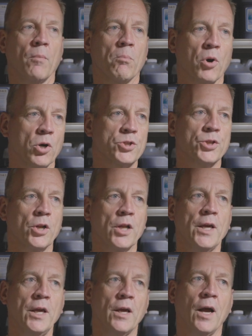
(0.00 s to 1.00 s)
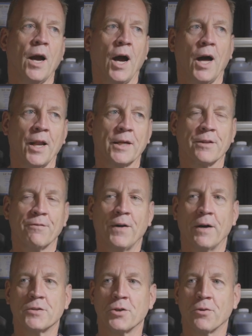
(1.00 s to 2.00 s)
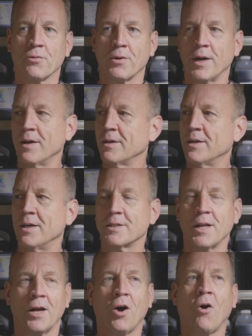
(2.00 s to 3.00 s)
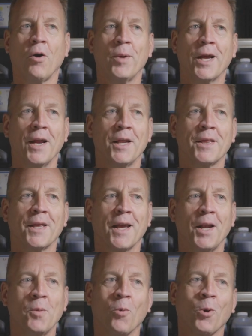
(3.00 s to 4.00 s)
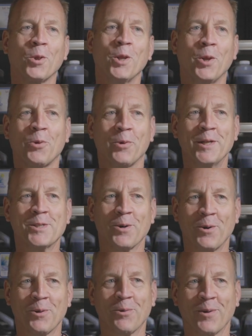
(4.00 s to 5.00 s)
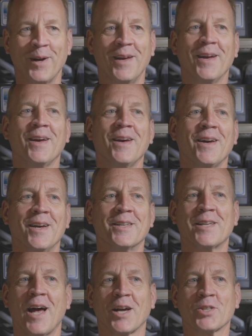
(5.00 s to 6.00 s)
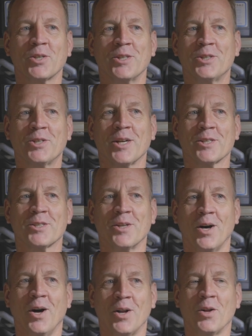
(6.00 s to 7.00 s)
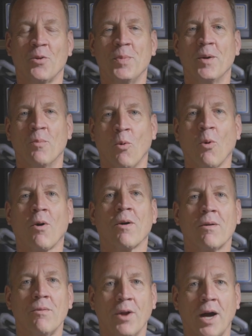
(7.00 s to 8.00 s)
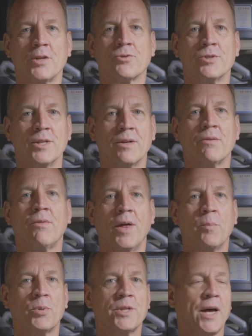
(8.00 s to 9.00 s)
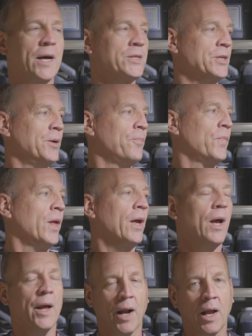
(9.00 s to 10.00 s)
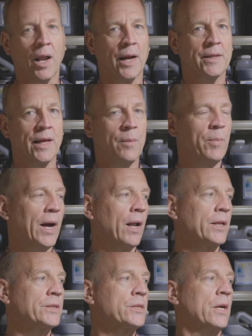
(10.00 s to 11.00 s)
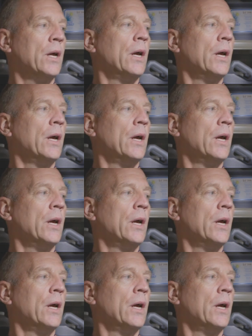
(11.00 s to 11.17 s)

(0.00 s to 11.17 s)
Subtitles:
Personally, I like the 503. It's not harming anything any more than the 303. It's actually just a little bit more nitrogen than potassium, and I like that balance.